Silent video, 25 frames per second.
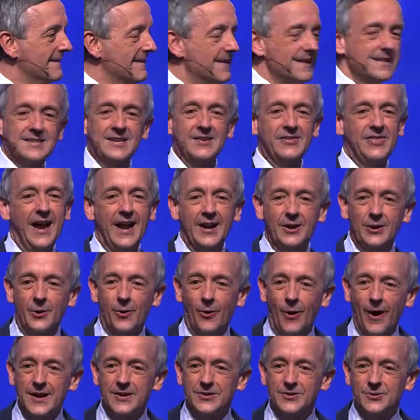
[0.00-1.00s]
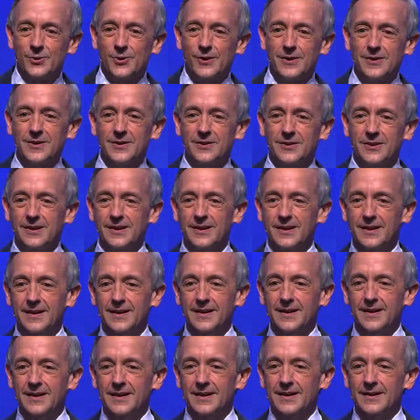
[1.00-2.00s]
Isn't that a great truth?
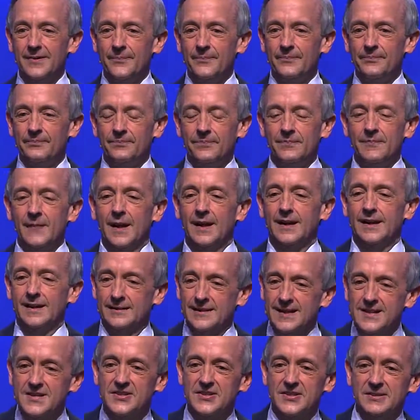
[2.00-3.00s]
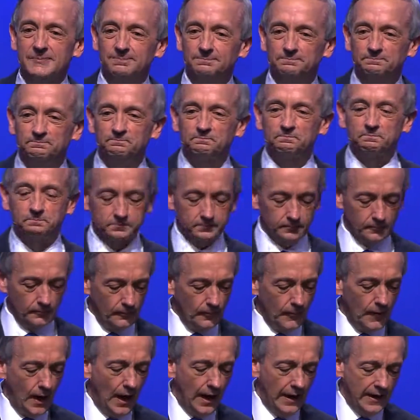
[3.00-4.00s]
Now listen,
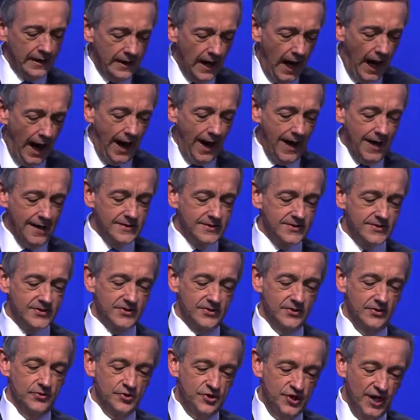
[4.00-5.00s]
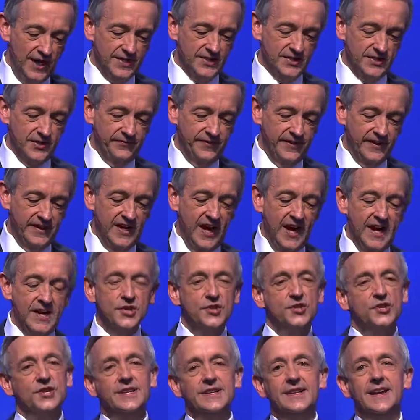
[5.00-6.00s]
God's
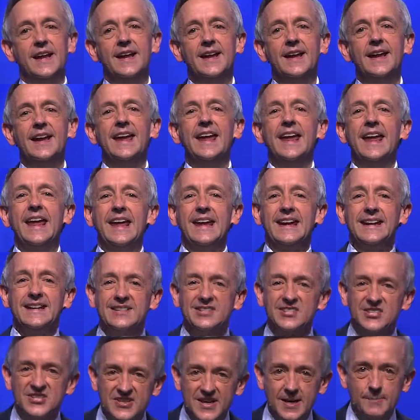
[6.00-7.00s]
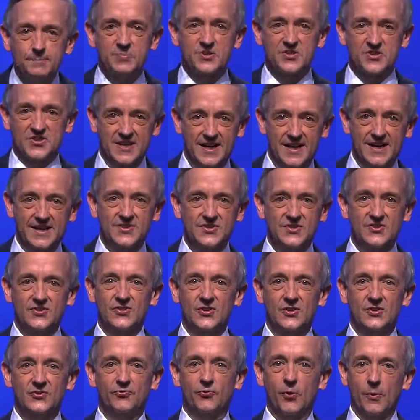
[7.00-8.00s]
justification exempts
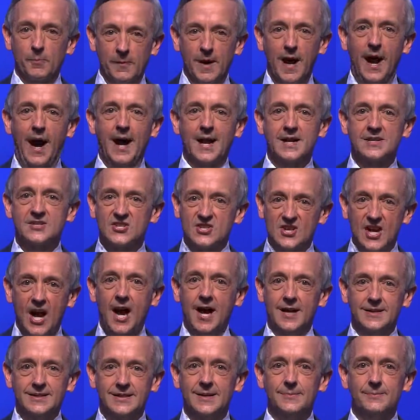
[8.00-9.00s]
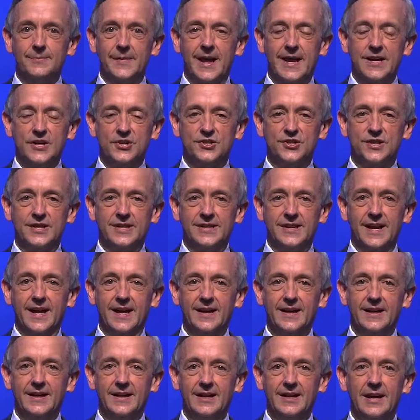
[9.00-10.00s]
us from God's condemnation,
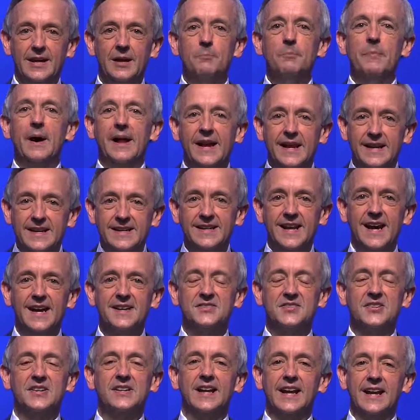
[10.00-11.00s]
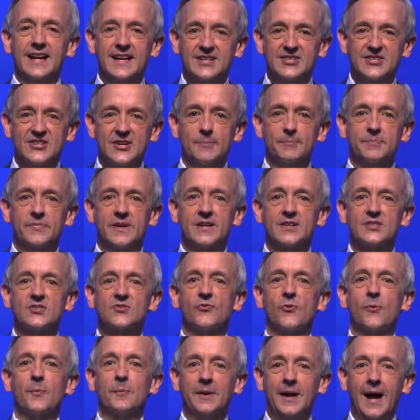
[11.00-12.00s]
but it doesn't exempt us
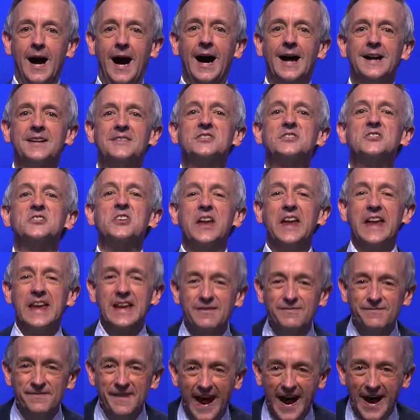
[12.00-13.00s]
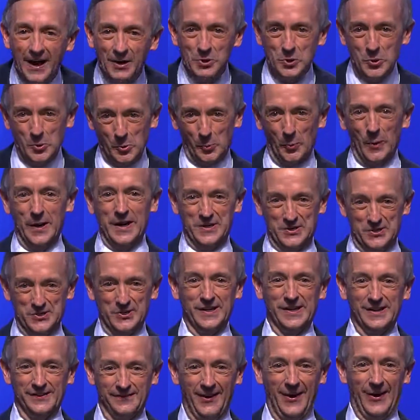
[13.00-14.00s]
from God's
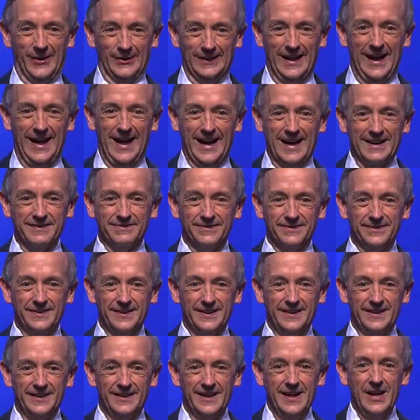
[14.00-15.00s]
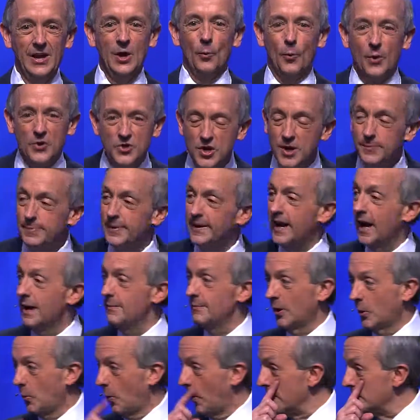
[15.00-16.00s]
evaluation of our life. When you
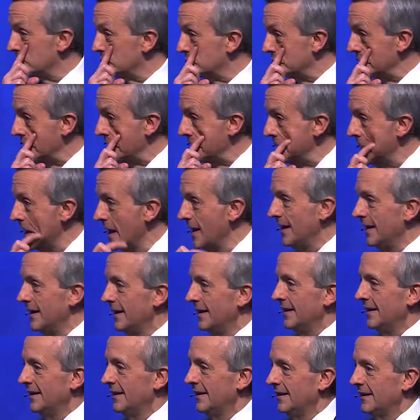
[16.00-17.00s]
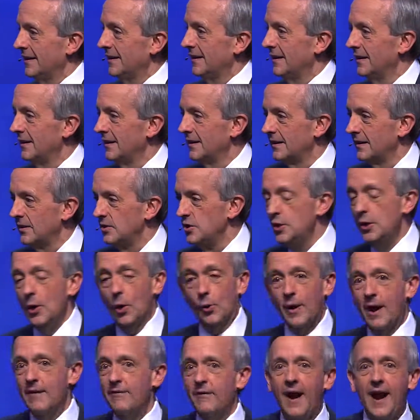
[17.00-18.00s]
become a Christian, you
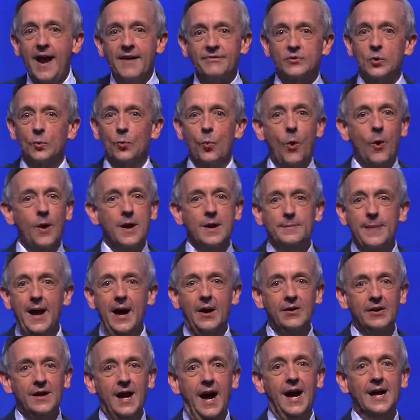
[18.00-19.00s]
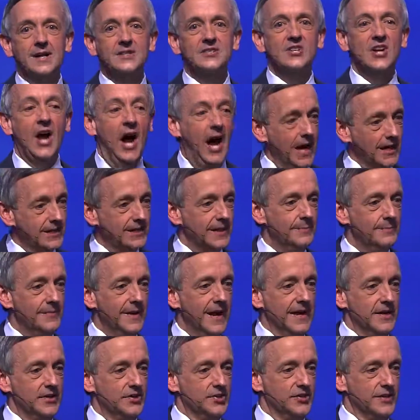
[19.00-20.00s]
don't ever have to worry about God's
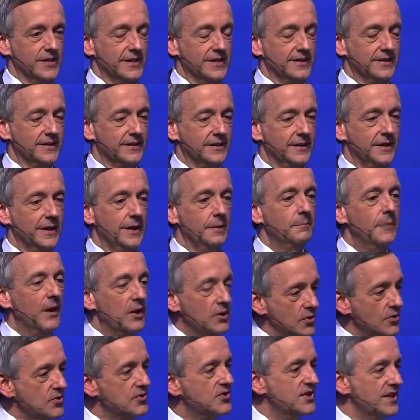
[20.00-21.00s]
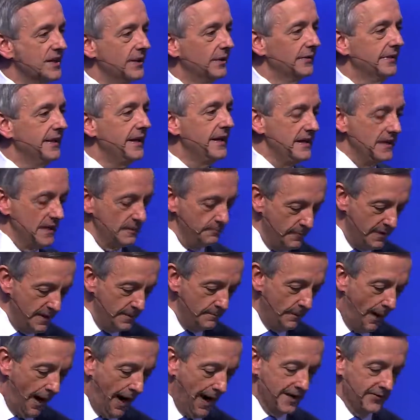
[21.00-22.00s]
condemnation, but you still need to
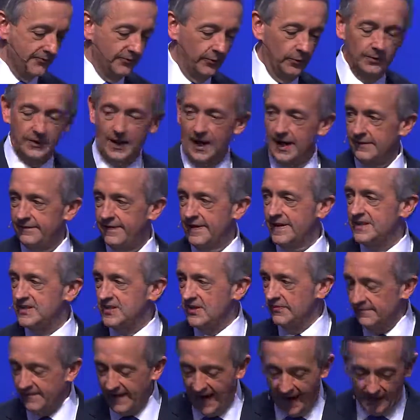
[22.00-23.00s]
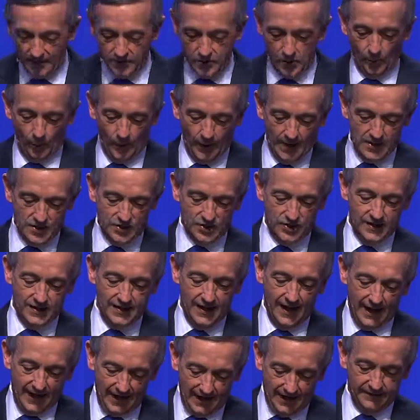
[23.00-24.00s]
be mindful of His
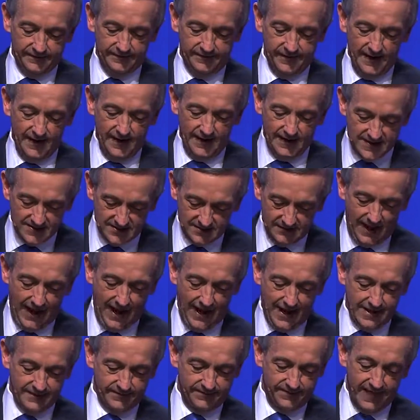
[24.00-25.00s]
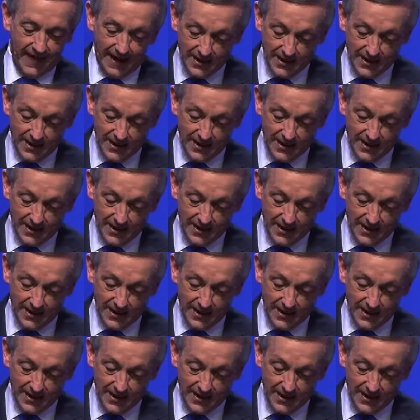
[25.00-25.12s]
evaluation of His life.